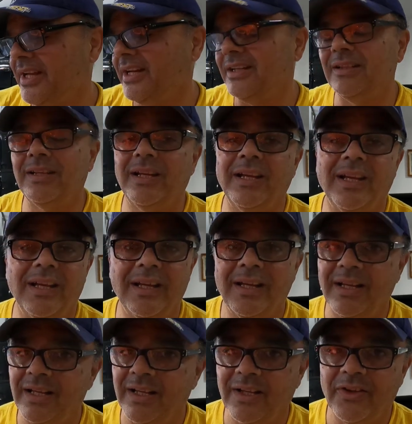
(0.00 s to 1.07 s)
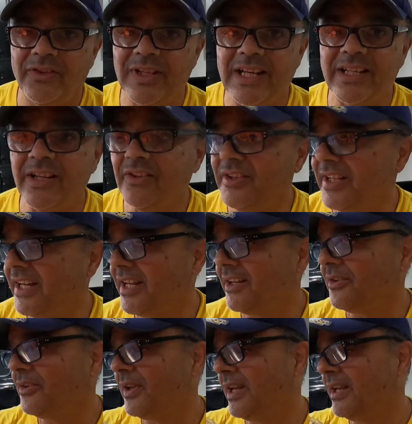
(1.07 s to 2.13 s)
Yeah, it's not easy,
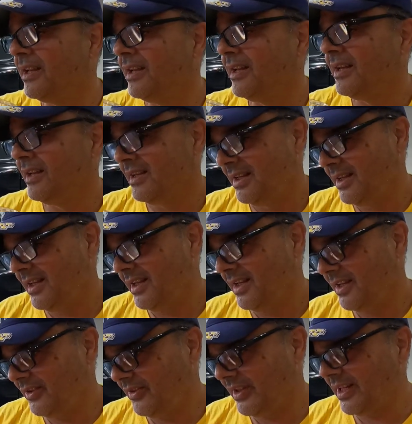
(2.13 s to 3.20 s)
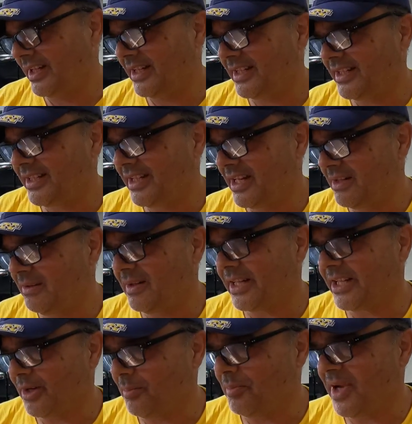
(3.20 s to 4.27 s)
guys. It's a kind of
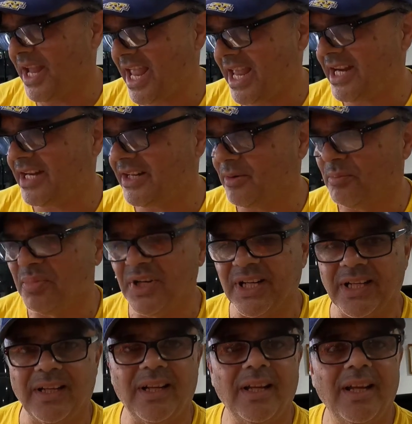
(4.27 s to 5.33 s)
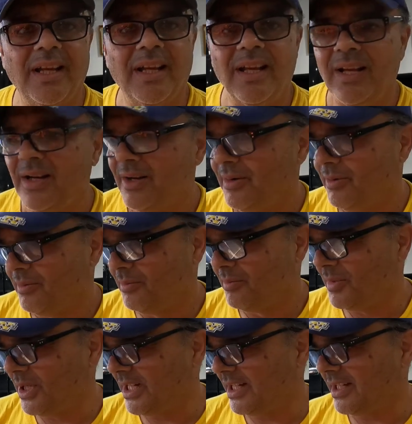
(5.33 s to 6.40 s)
like a pain in the butt,
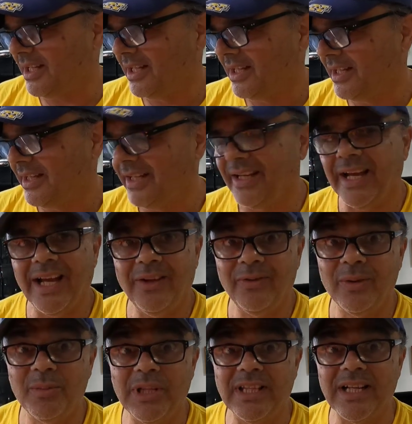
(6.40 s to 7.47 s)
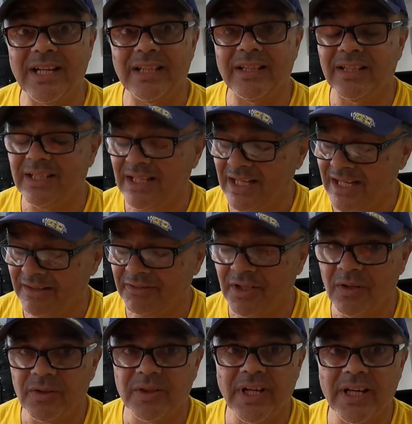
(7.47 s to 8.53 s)
but it has to be done, and I have
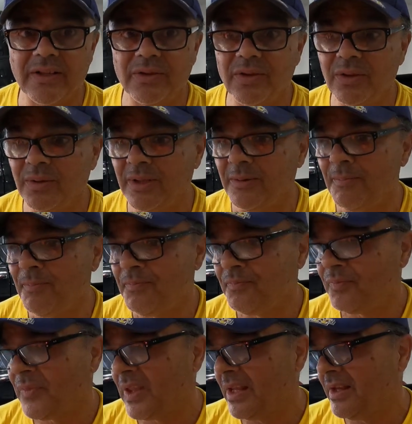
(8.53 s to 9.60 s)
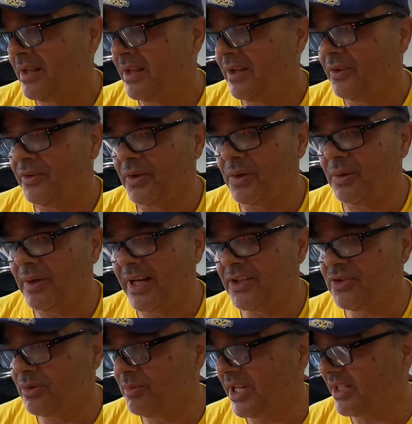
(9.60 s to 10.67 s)
to learn how to do it. So
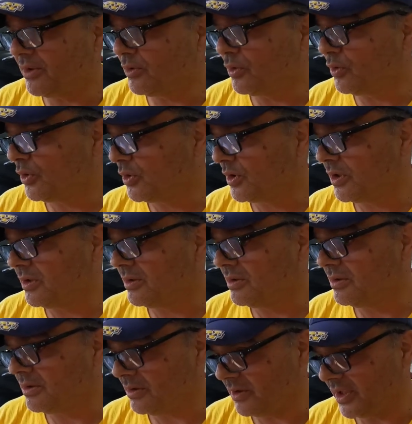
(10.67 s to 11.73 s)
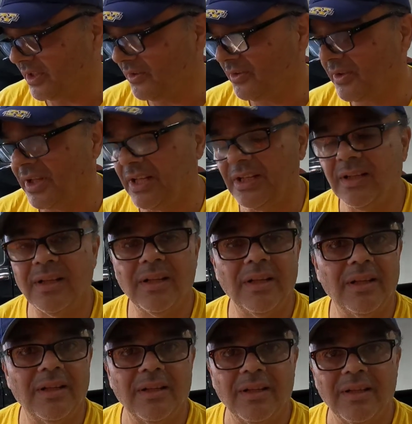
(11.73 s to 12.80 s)
I should make a tutorial on this.
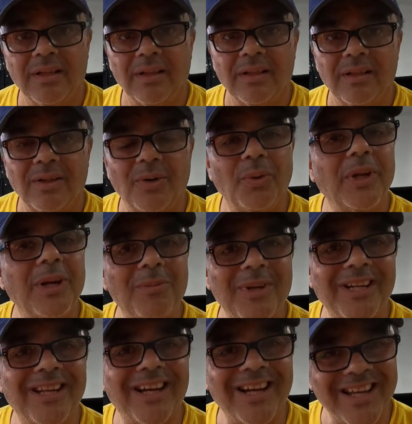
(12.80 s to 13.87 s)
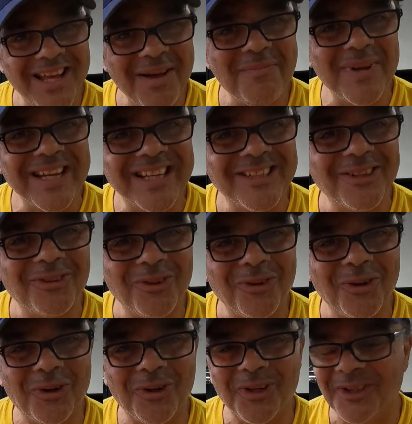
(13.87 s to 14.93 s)
Oh, wait a minute, I am making a
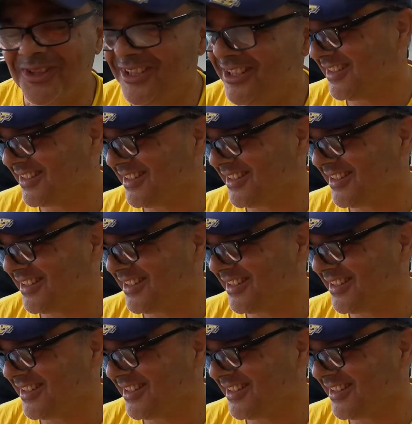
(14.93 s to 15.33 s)
tutorial.